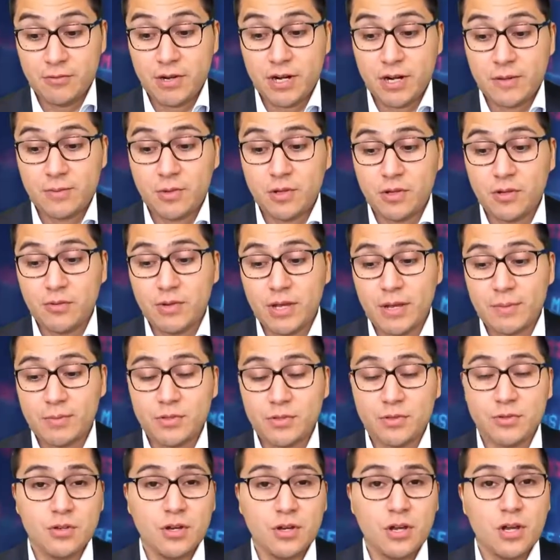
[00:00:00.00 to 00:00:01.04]
the run up all the way
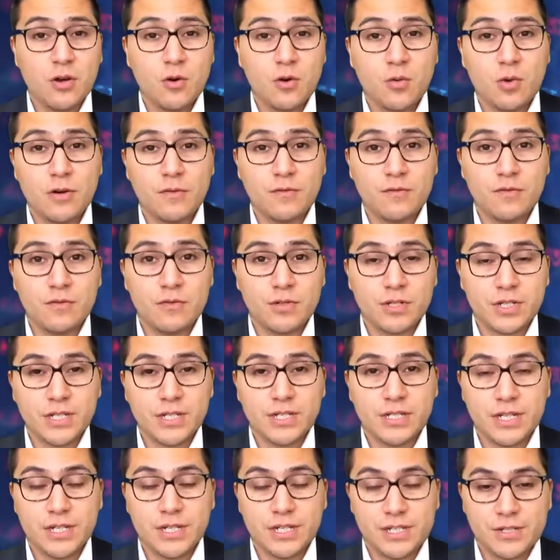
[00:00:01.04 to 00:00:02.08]
up to
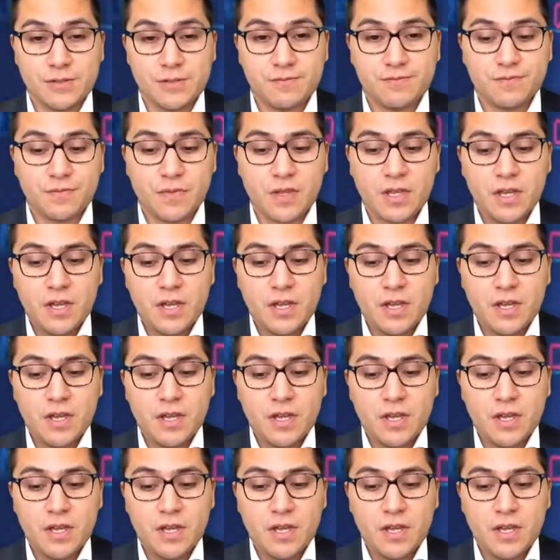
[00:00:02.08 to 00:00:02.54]
114-ish.